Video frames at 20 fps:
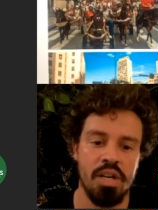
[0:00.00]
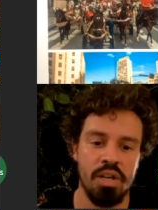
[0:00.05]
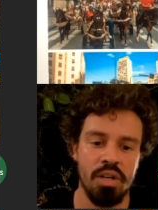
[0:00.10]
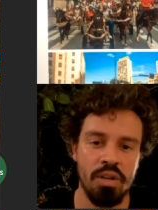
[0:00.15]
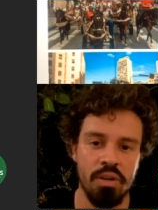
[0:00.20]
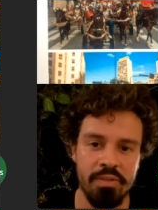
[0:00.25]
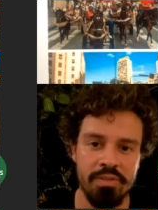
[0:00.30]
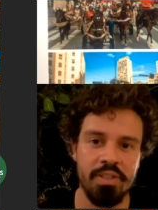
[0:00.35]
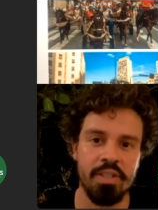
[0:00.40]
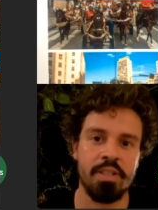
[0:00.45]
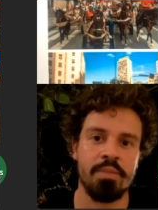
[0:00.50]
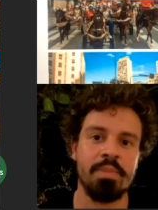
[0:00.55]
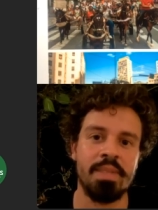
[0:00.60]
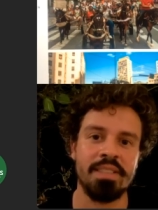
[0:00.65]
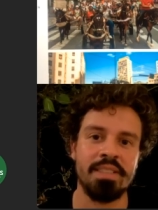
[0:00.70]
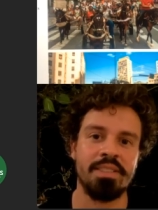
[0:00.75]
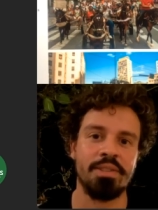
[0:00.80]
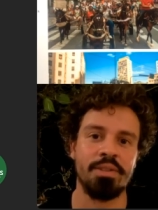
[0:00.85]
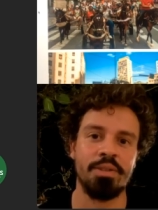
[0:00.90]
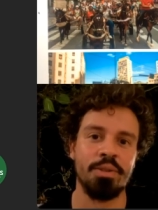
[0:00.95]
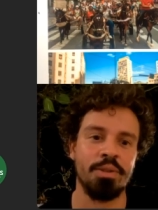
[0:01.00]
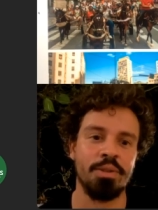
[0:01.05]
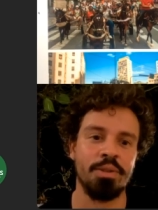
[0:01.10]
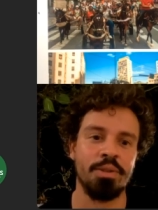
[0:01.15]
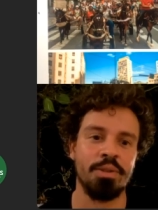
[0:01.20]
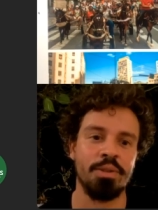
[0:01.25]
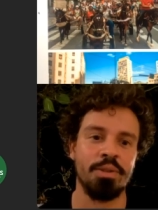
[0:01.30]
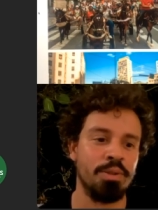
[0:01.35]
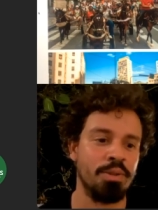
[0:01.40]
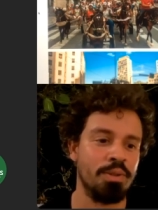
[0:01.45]
government who
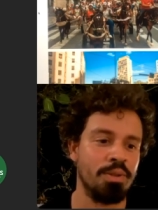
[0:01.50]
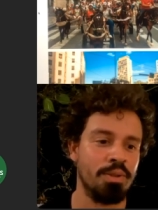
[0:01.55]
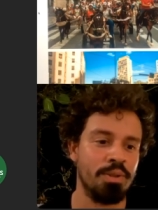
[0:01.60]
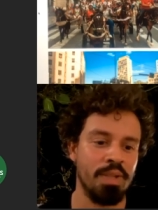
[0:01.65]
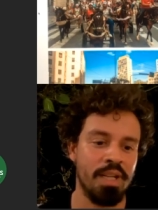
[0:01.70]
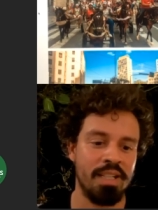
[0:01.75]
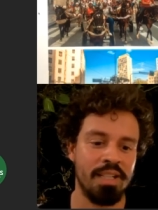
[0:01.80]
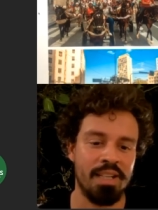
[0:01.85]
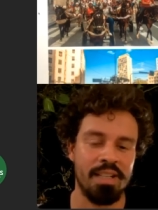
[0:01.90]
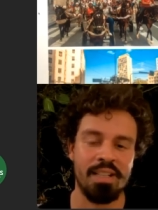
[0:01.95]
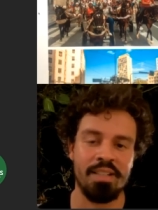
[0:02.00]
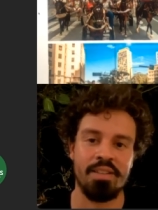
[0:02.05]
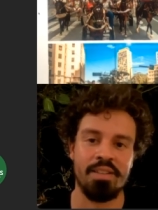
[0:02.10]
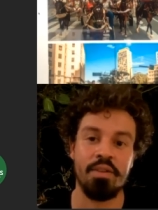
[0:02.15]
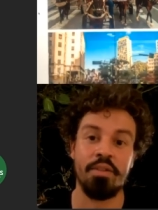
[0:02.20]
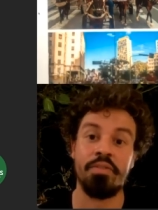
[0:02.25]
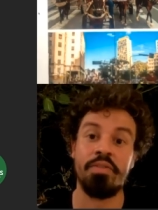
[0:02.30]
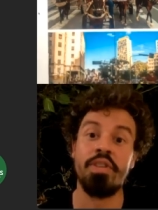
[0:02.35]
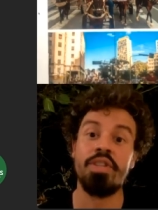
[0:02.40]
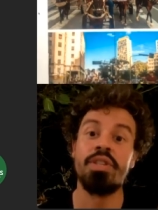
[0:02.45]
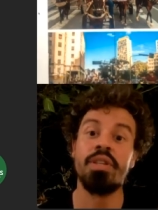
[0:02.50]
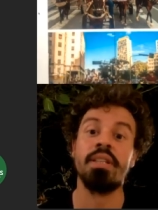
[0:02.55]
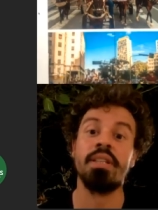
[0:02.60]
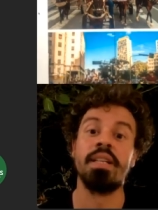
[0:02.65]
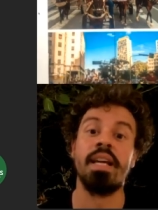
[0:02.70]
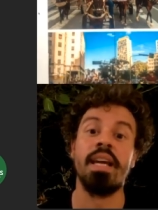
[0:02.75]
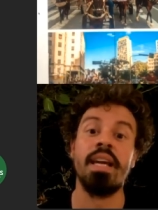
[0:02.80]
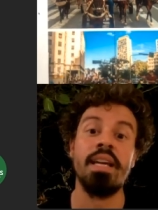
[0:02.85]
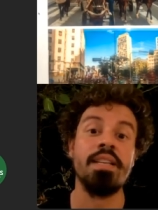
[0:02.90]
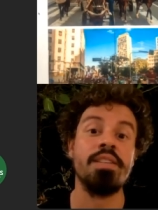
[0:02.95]
and the official
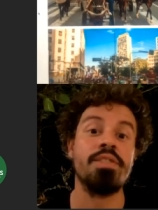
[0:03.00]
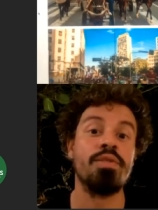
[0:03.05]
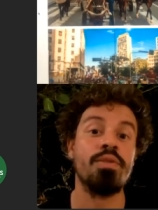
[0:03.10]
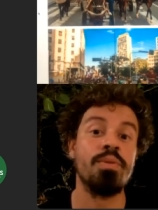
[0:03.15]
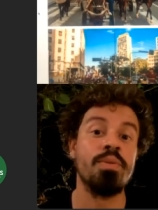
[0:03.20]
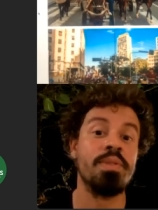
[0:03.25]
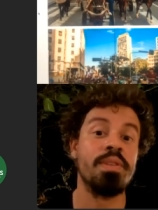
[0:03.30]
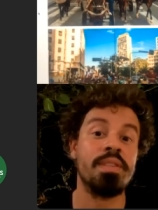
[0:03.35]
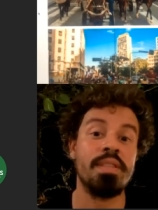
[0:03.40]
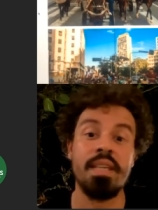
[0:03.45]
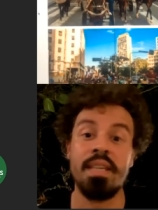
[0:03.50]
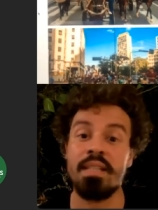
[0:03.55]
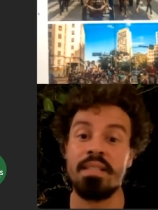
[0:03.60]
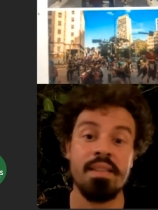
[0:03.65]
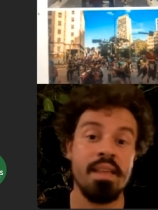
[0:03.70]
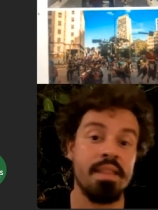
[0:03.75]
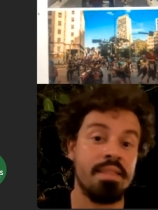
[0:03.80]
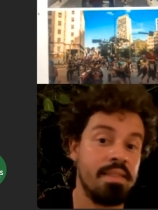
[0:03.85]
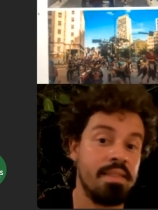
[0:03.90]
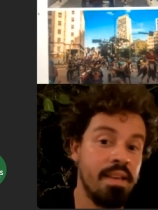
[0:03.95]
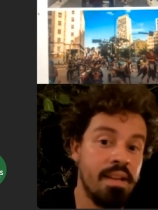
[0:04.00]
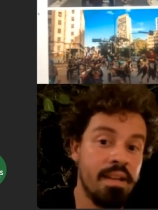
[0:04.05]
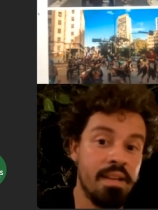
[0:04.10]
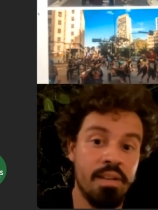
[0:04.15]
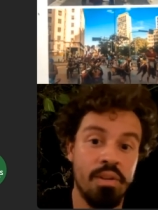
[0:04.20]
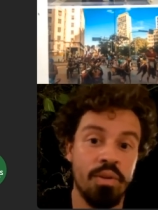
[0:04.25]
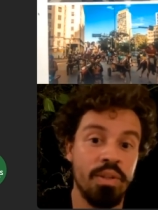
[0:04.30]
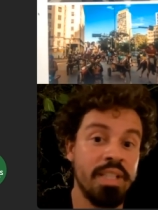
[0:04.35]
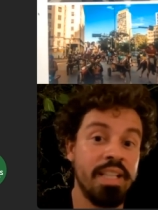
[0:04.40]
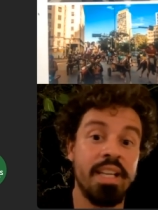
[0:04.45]
gaze, who thinks that they are
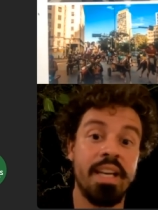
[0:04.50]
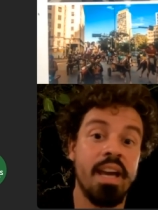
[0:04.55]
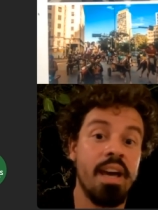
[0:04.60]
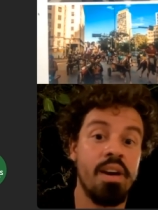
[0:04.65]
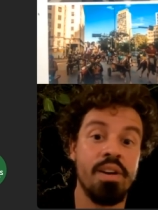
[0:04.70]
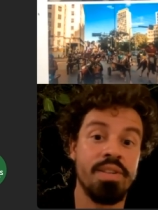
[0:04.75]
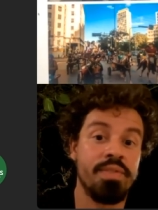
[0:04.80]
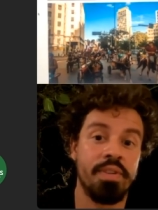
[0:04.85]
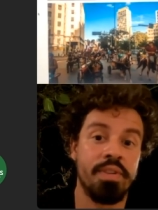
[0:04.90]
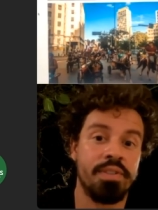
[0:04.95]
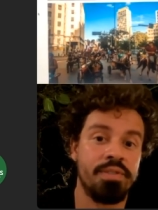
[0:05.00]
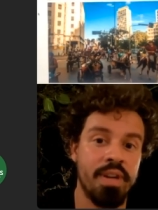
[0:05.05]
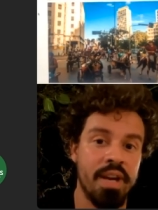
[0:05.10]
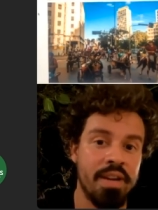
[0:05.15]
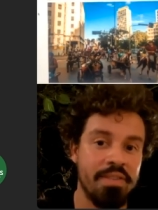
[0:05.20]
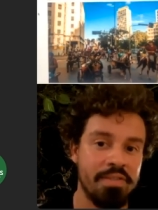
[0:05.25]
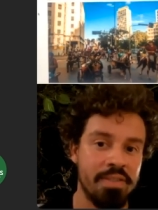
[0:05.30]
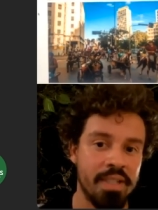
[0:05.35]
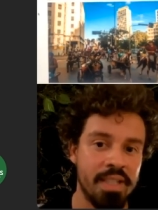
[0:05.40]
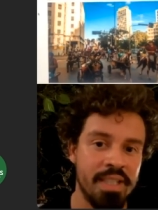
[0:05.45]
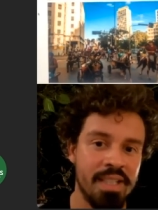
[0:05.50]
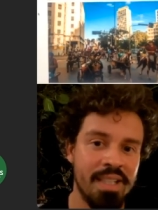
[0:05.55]
only chaos for traffic.